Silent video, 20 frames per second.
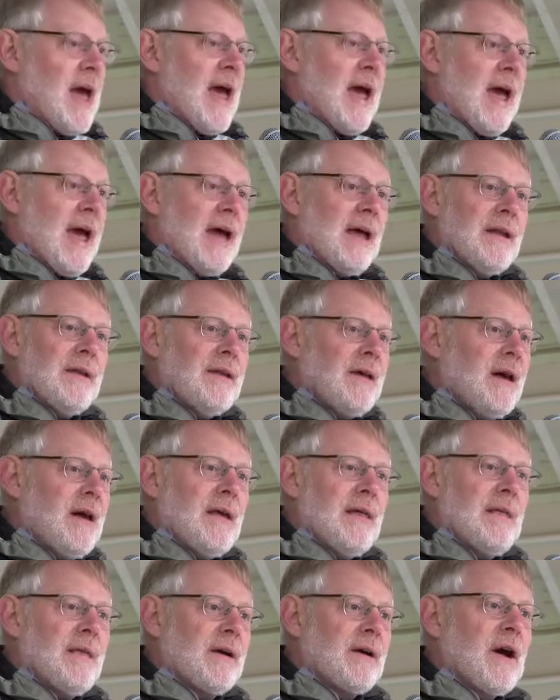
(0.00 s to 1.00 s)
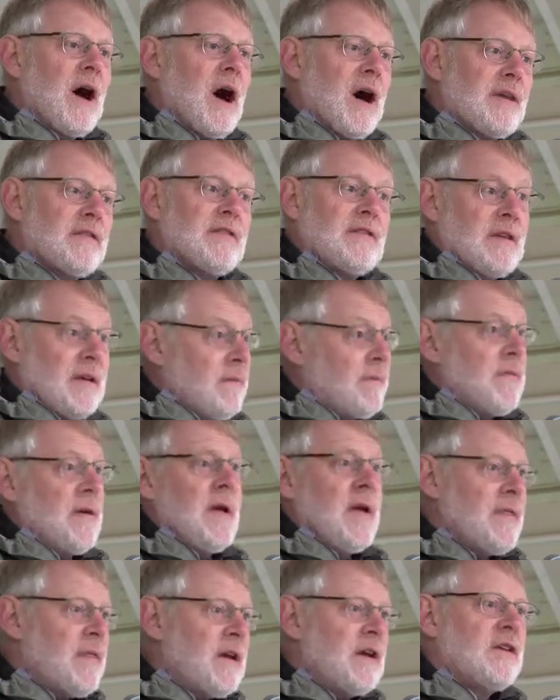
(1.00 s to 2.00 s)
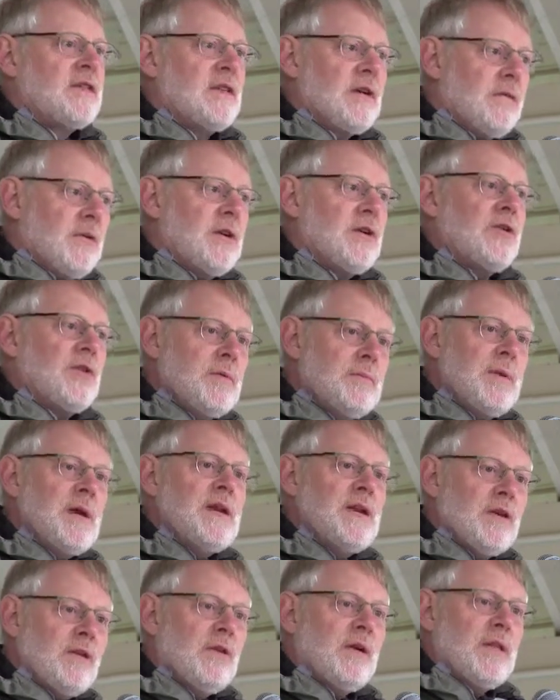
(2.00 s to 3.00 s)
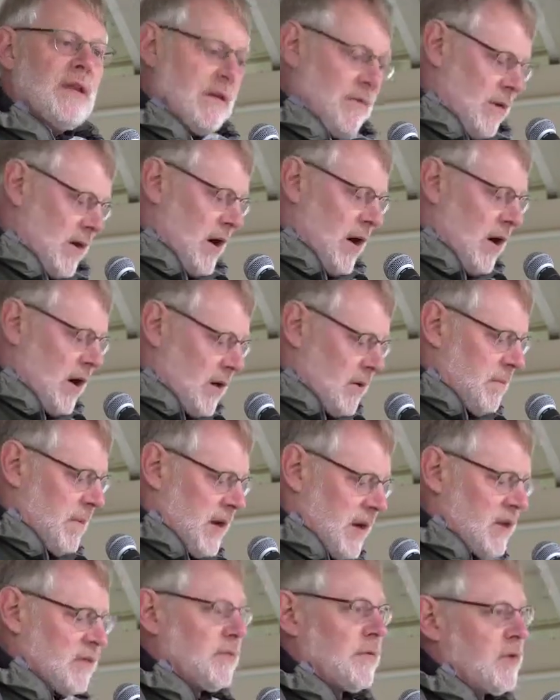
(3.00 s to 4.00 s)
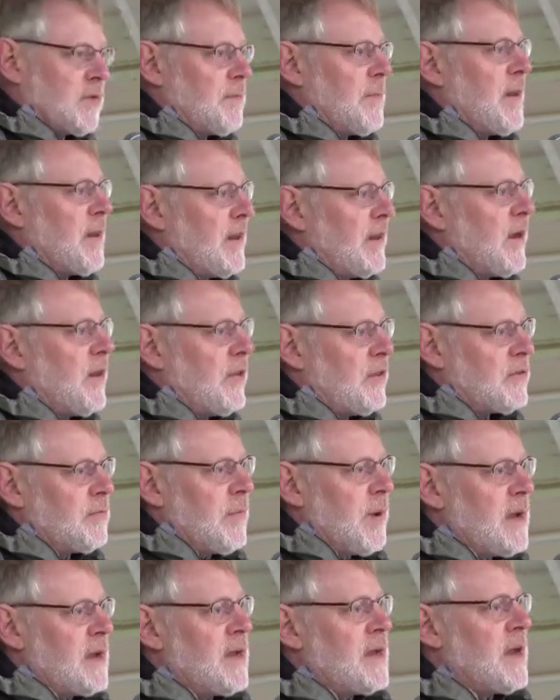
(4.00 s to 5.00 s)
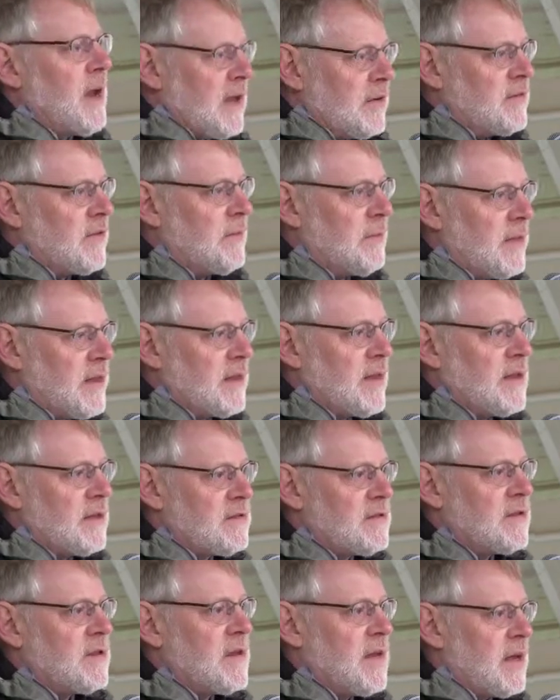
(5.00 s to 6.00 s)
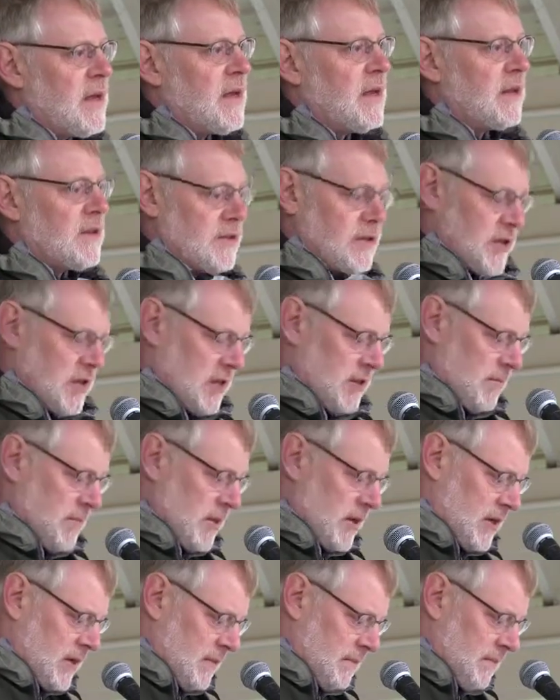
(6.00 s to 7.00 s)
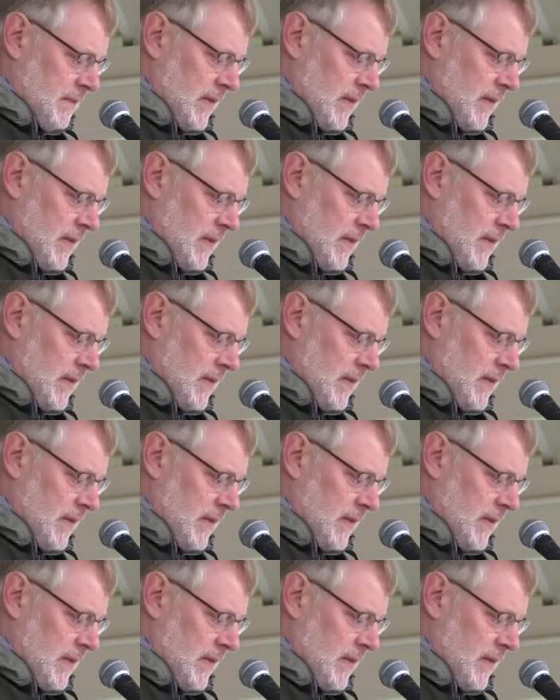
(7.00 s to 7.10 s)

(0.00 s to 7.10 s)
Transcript: and the costs of things that we could be doing that we aren't because we're spending all this money on something that's illegitimate.